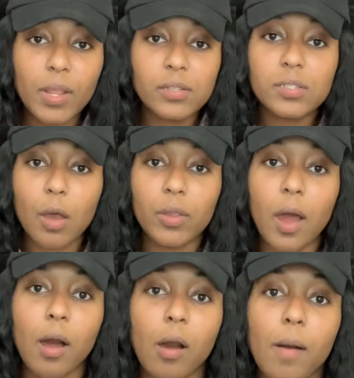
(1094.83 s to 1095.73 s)
So,
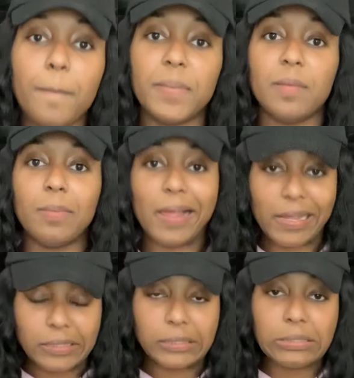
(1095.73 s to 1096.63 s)
y'all, be
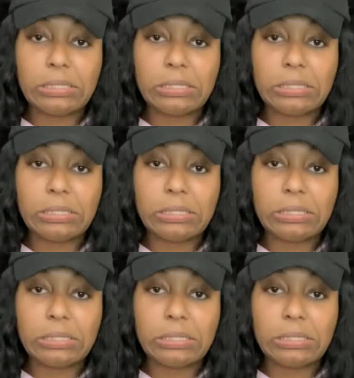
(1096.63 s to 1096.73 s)
blessed.